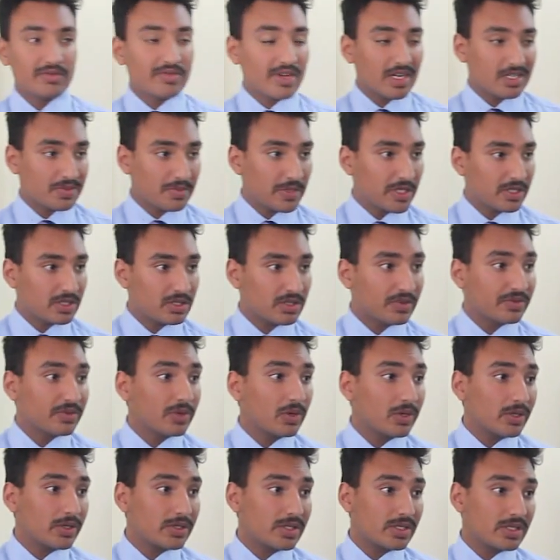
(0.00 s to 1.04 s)
investments, of
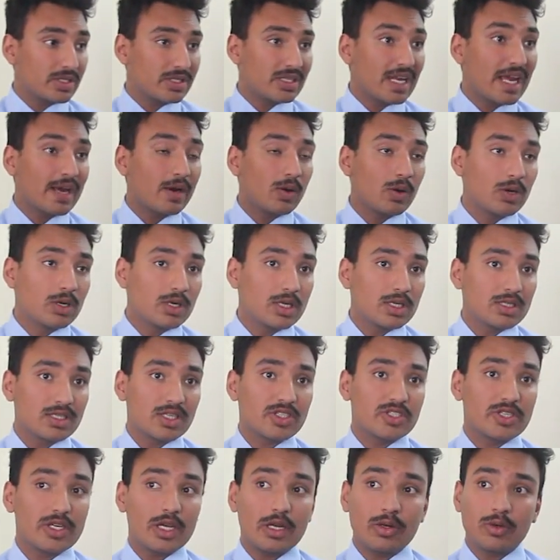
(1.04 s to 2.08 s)
course, stakeholders
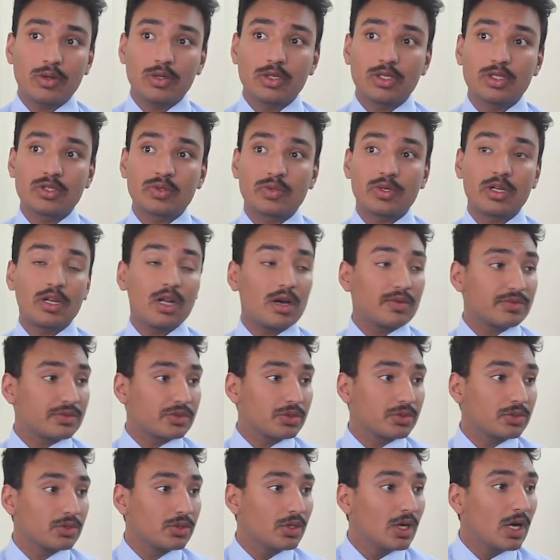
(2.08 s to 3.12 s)
and shareholders would love
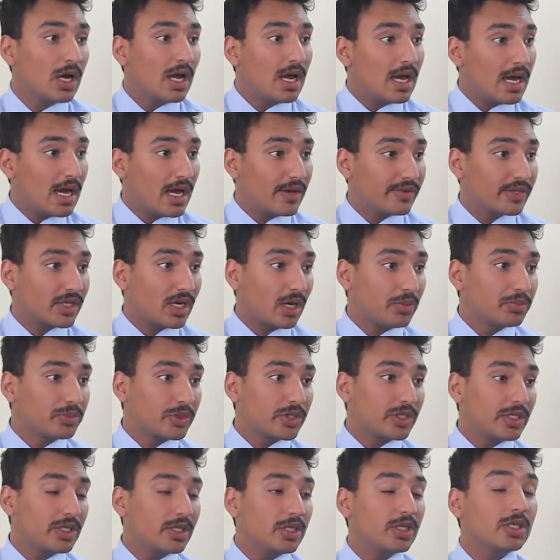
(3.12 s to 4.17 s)
to have a
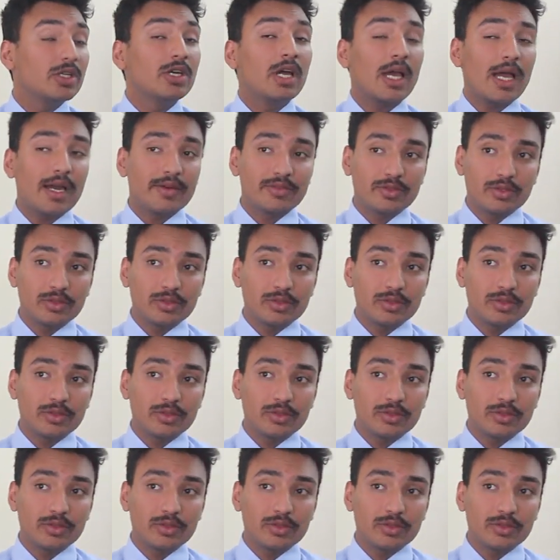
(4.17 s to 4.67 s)
company, have